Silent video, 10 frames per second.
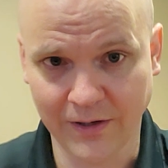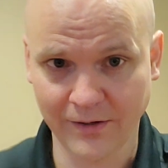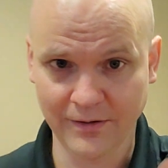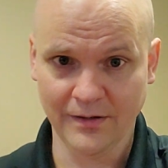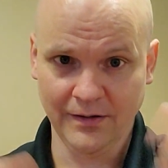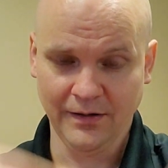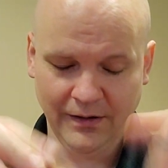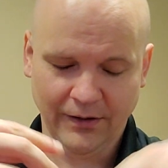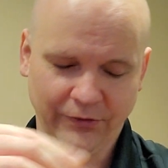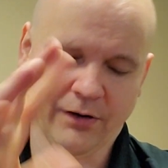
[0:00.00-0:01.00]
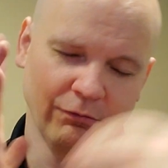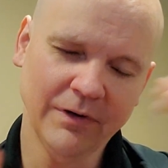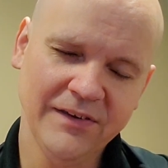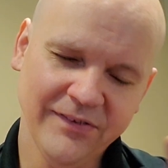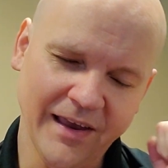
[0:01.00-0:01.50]
like it's like a
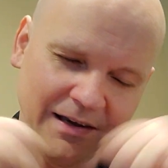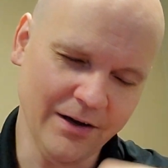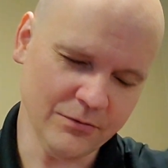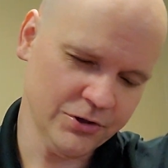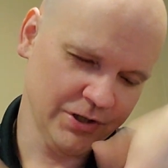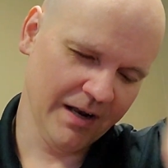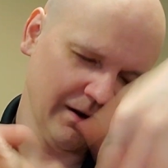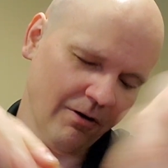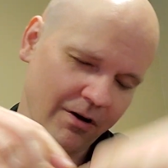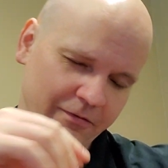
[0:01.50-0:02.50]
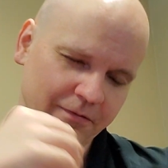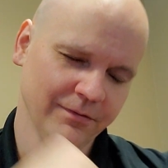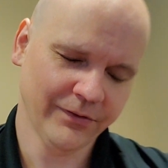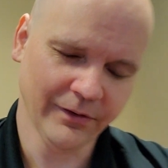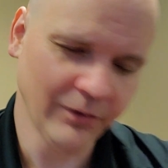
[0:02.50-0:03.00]
reset, shake it off.
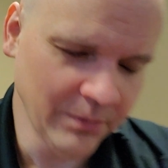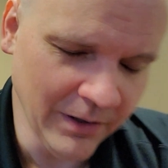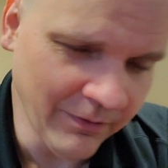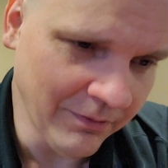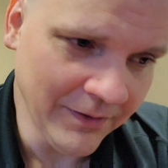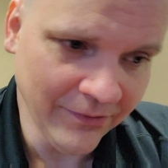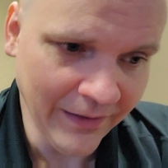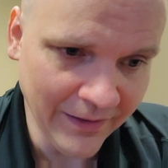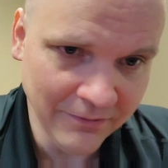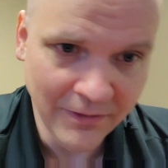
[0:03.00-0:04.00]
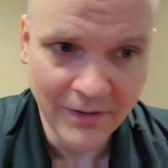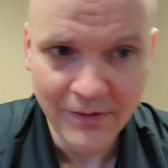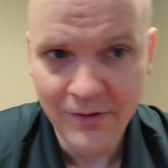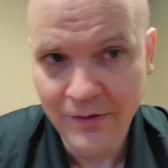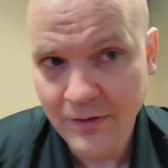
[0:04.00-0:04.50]
It's a little bit of a reset.
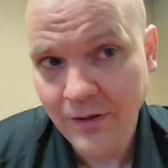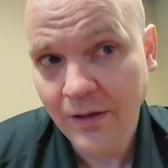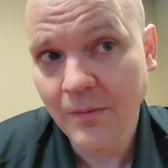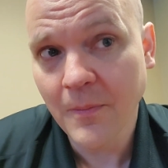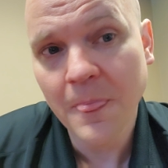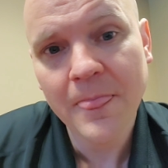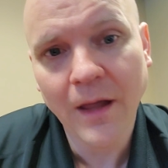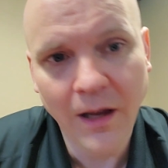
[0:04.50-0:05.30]
I'm